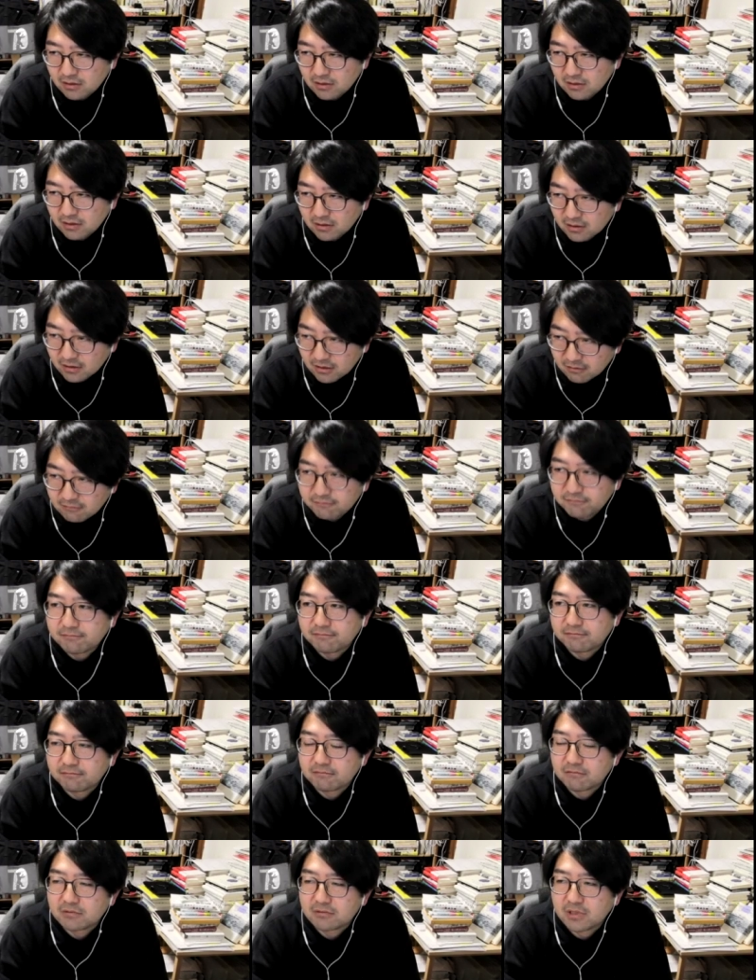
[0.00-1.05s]
if
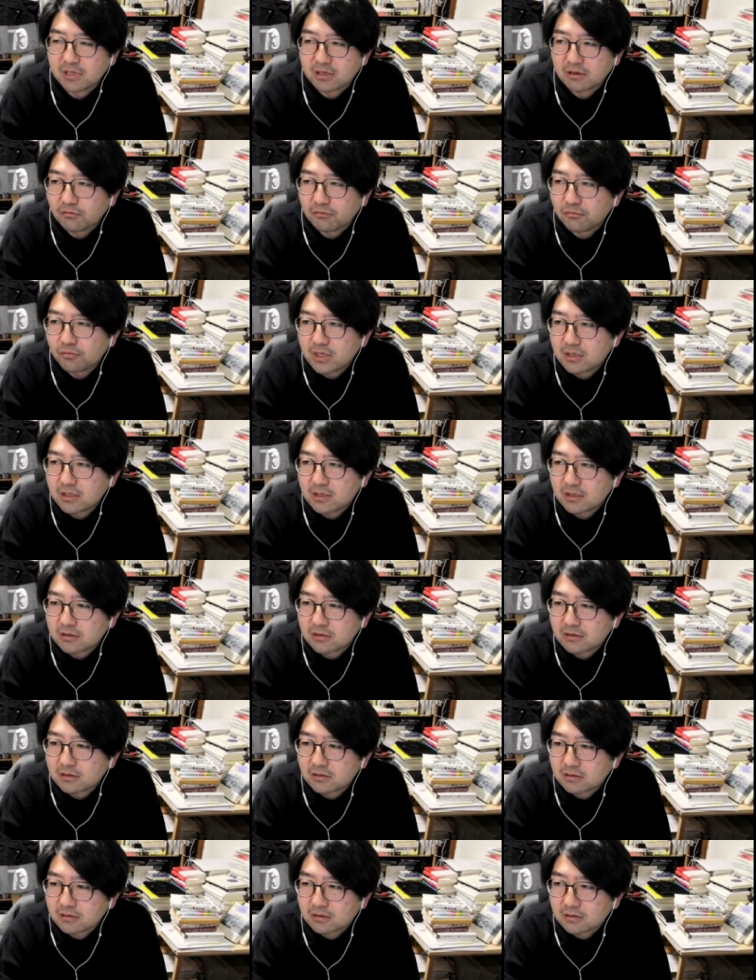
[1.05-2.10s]
like we
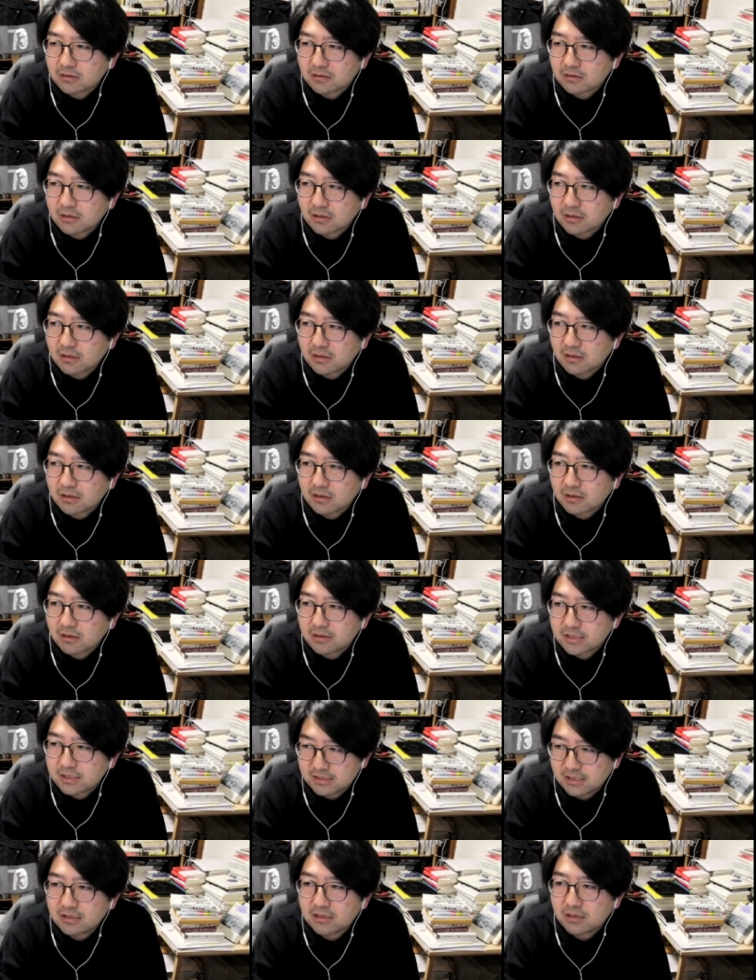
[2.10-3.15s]
can
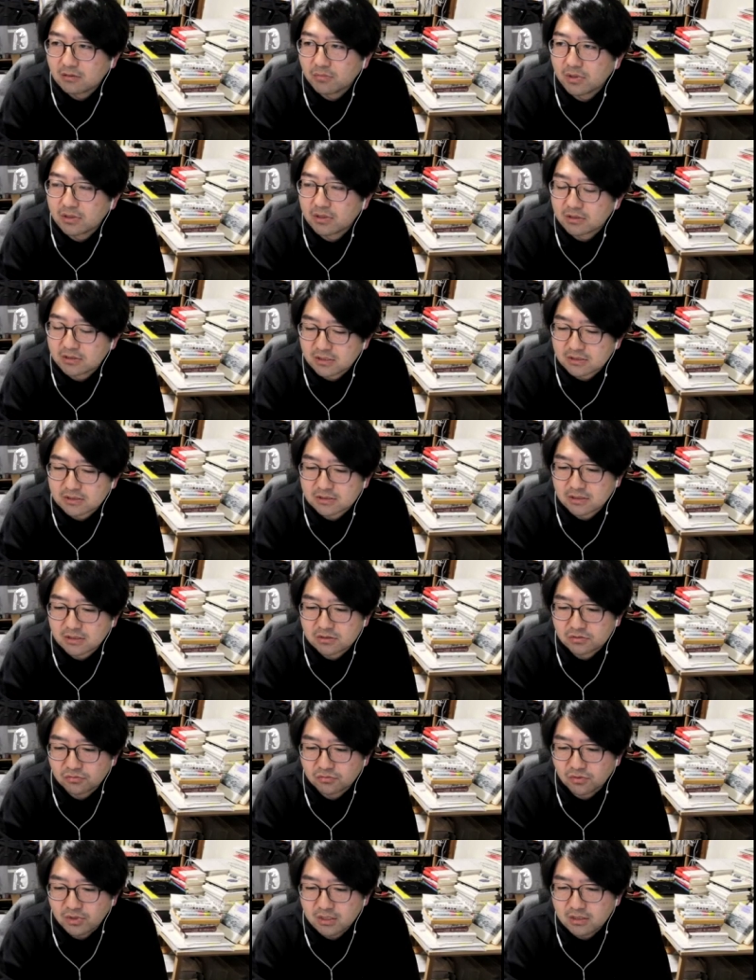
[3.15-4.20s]
rethink about this
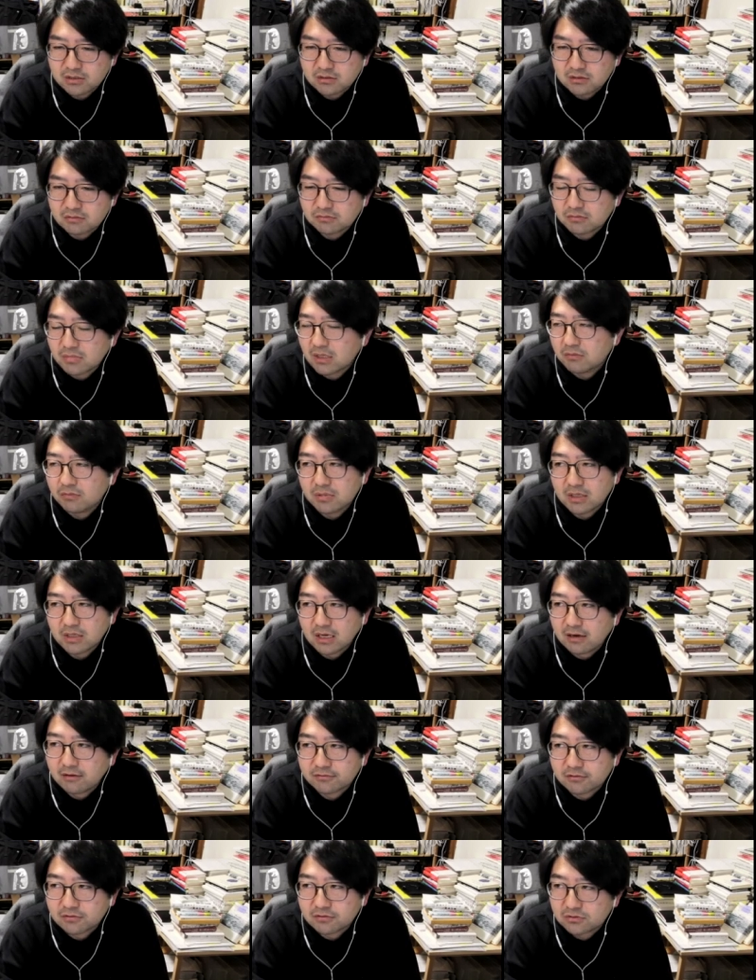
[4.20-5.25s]
situation maybe
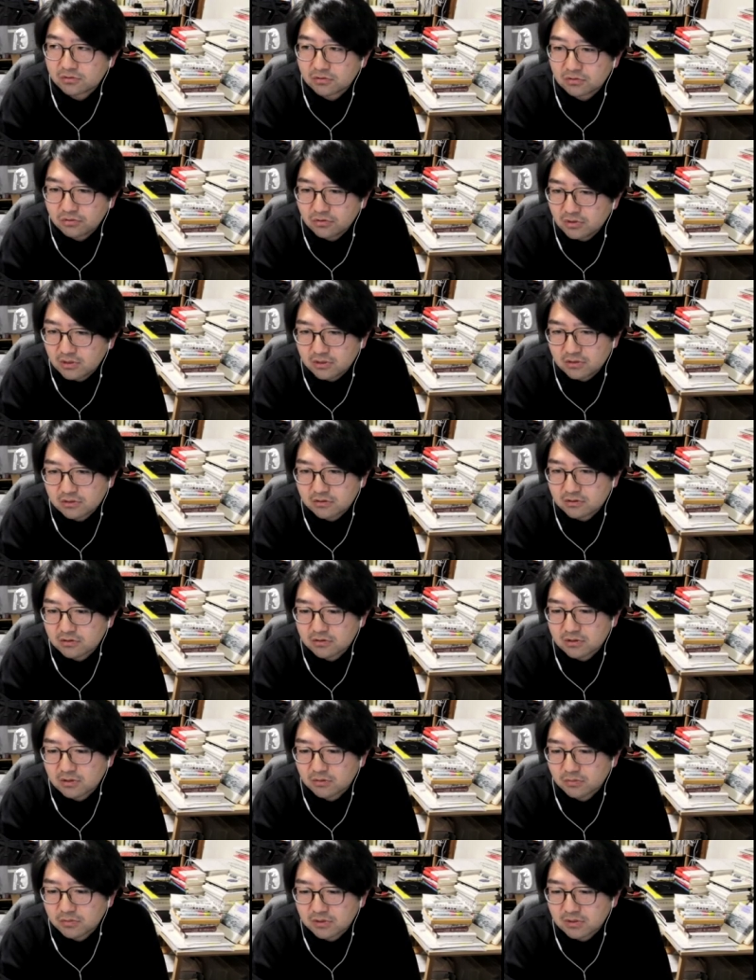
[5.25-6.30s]
after 2 years or
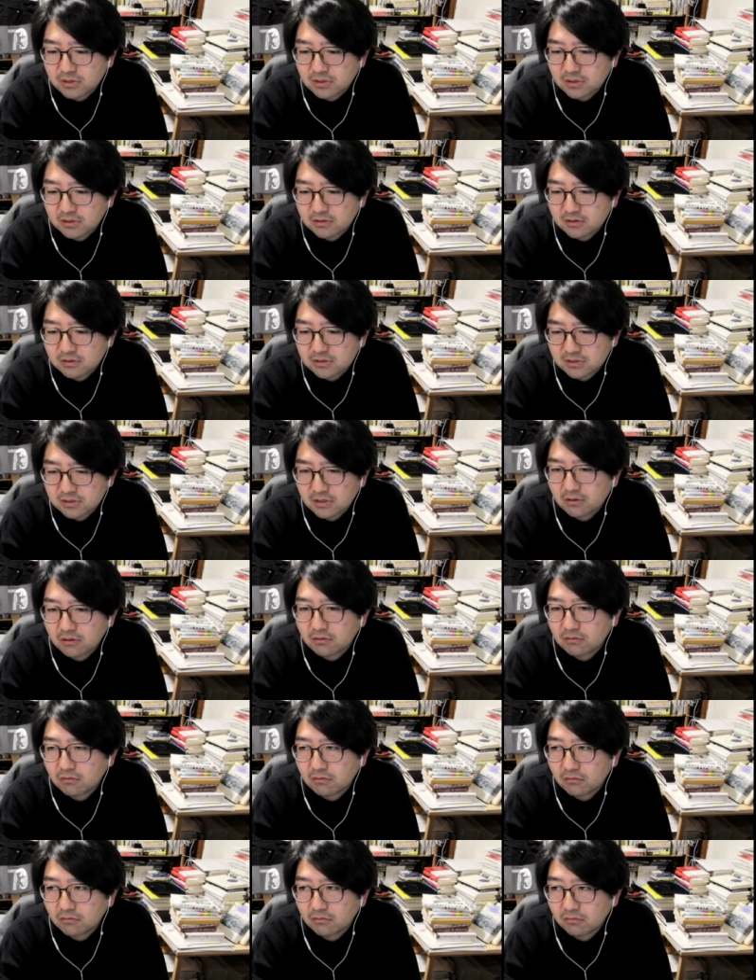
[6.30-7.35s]
something,
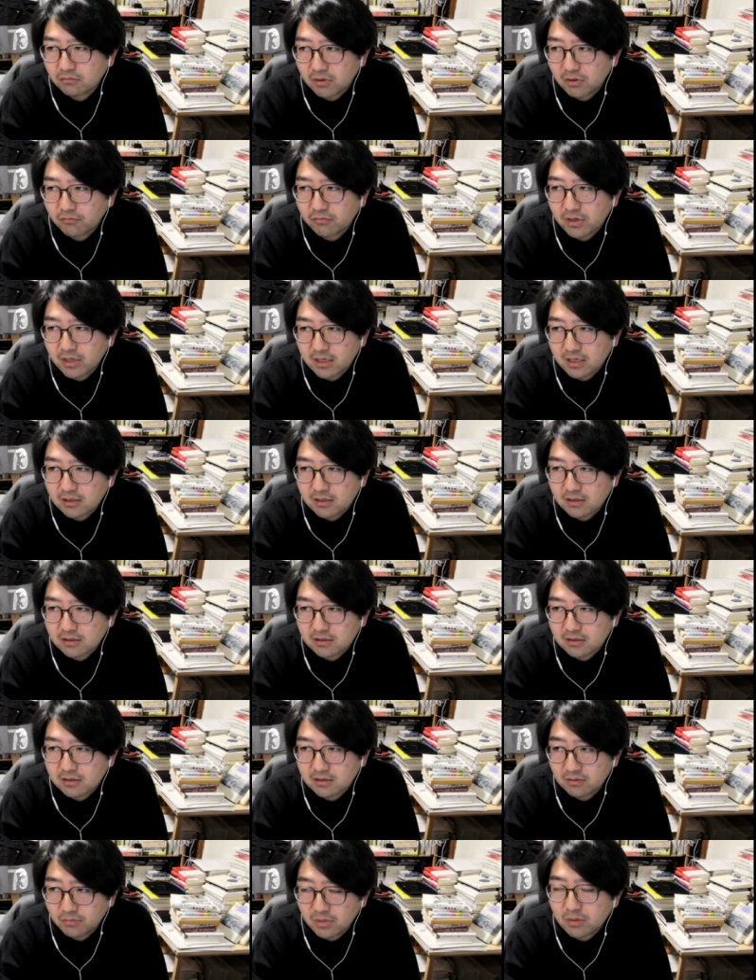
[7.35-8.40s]
still when we
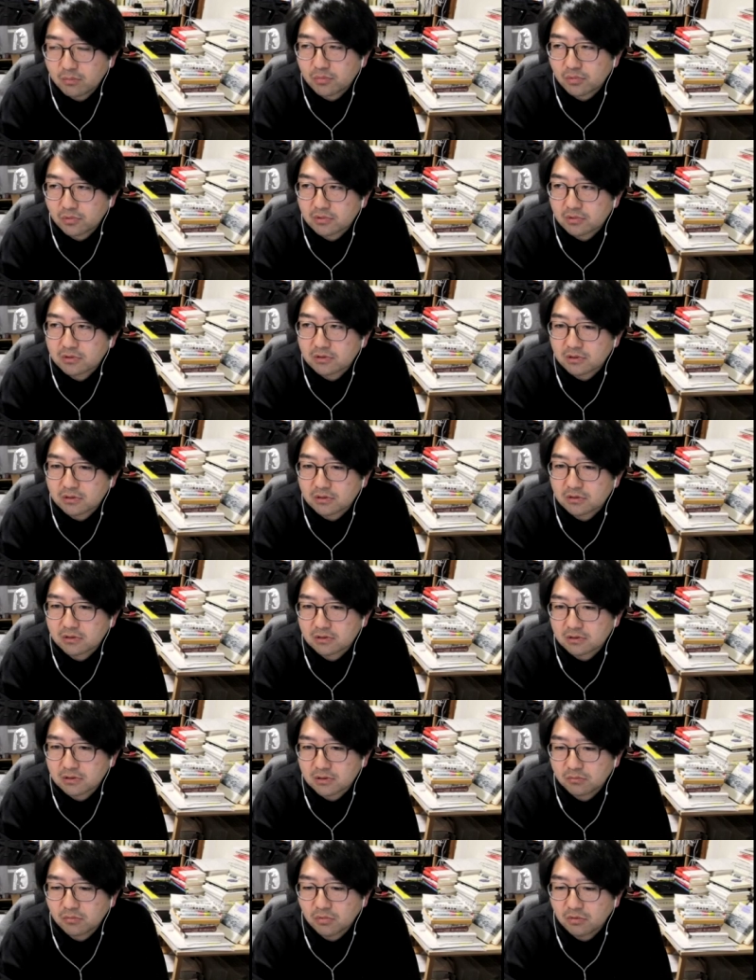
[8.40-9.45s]
remember
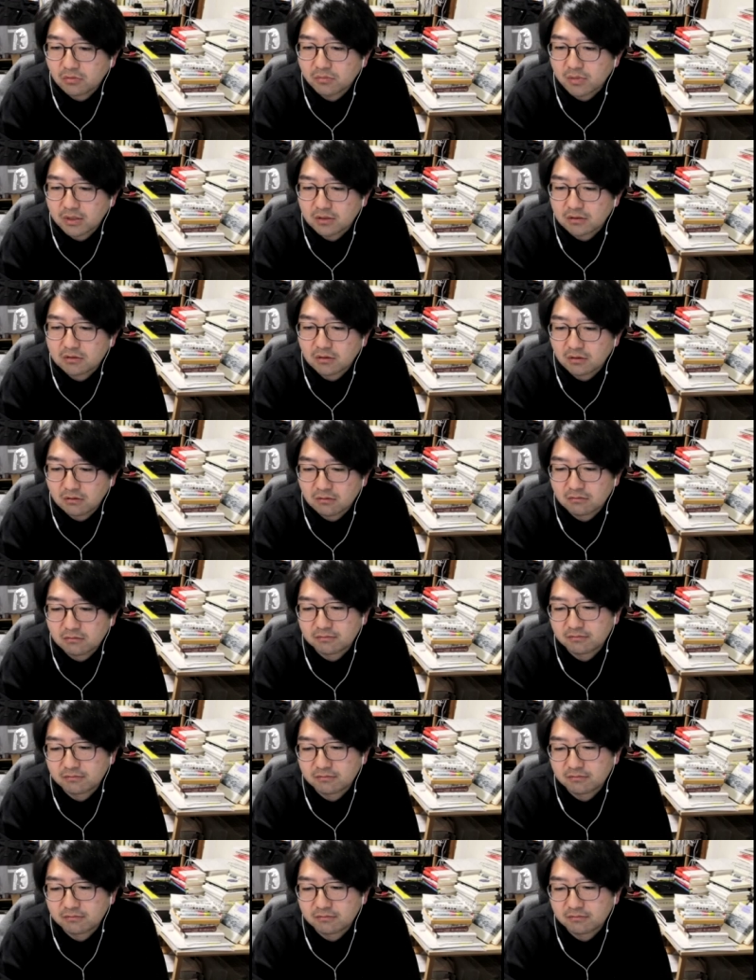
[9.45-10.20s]
the moment of